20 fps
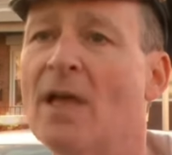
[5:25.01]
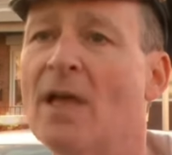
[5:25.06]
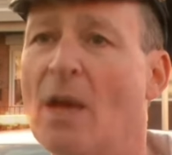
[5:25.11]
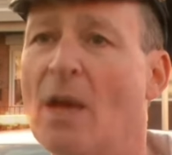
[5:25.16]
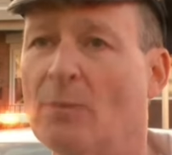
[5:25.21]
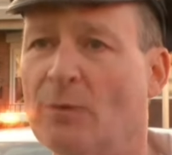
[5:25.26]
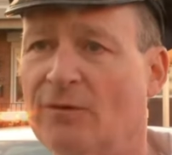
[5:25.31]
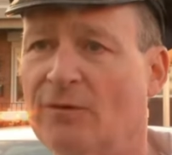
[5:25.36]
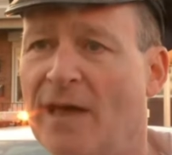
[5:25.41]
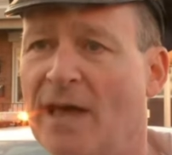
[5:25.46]

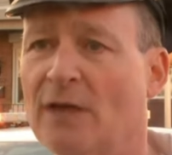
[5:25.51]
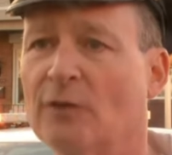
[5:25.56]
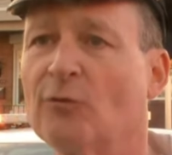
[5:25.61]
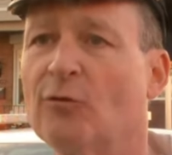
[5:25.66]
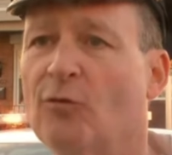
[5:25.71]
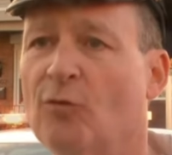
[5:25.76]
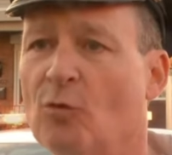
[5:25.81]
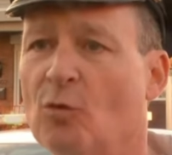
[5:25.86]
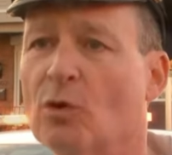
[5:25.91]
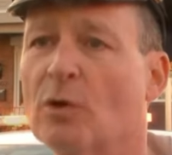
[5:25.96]
and we found
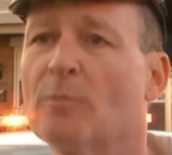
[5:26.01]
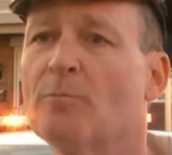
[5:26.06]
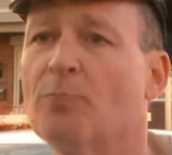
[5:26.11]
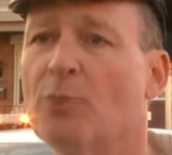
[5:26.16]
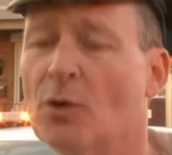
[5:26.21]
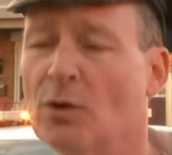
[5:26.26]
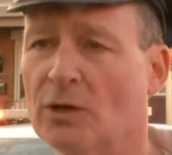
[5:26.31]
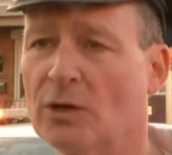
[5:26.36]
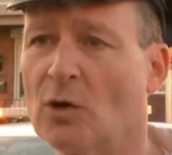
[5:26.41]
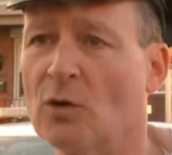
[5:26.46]
four
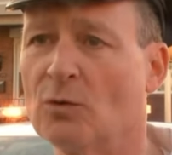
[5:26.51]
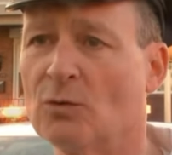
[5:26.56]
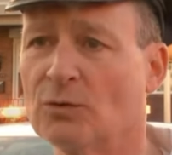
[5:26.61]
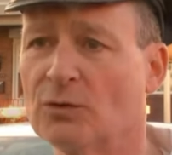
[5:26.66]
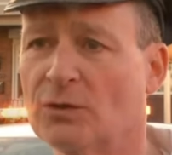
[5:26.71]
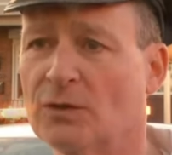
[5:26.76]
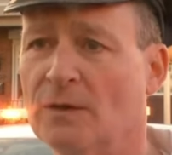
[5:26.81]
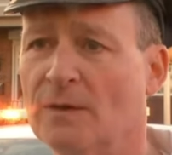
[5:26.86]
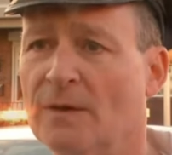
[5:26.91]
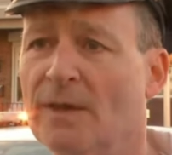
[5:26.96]
bullet
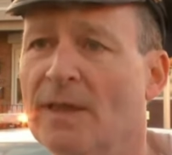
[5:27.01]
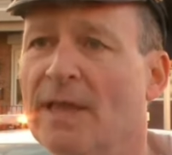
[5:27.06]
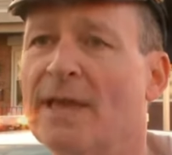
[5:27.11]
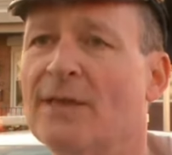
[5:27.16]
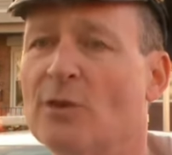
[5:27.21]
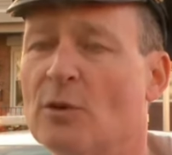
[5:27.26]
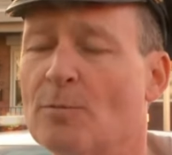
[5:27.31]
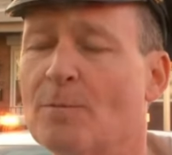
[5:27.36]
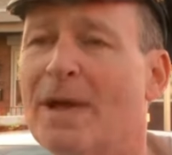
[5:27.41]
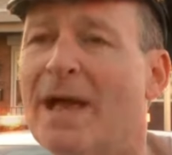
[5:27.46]
holes
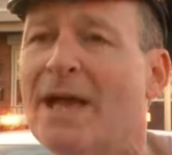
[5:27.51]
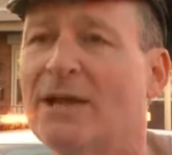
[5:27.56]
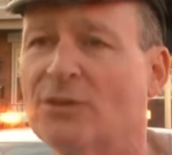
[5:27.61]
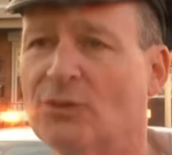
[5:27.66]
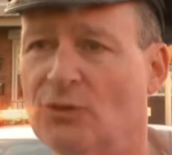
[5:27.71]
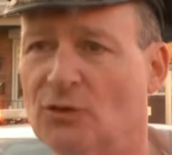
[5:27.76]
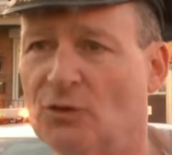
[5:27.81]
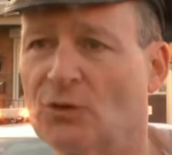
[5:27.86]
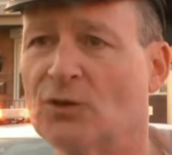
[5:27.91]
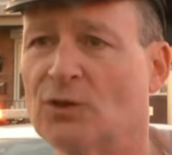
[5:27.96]
in the
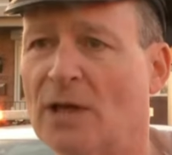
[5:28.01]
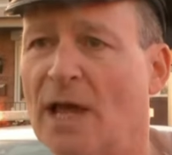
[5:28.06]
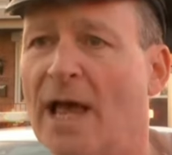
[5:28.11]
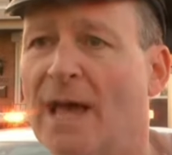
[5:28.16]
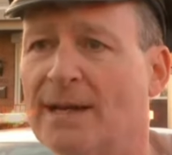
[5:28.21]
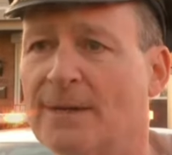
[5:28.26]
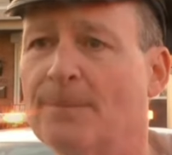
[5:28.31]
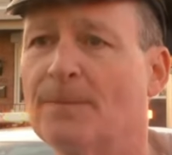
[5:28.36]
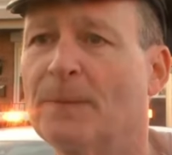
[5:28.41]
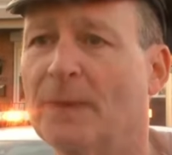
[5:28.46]
passenger
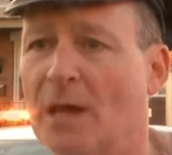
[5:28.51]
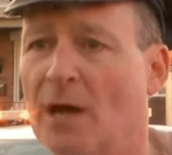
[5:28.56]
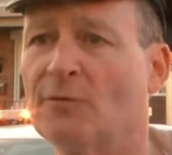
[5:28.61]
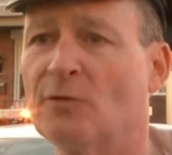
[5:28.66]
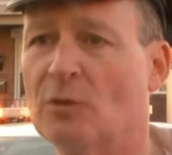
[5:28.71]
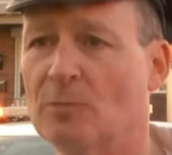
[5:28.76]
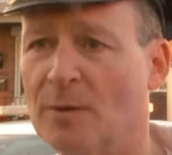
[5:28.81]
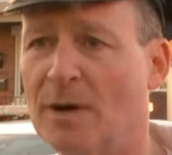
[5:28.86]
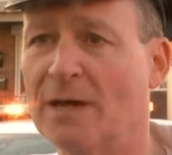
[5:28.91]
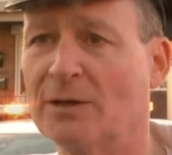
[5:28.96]
side
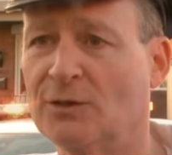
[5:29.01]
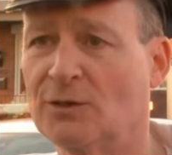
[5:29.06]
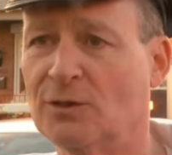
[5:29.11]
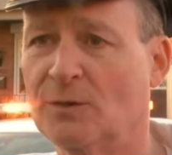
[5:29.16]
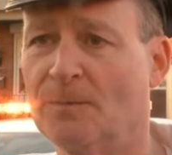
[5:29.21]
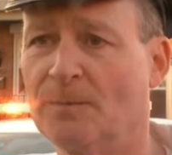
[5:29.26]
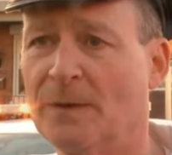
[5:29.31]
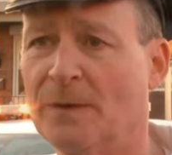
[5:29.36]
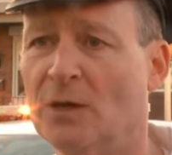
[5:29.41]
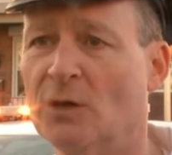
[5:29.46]
of the bus.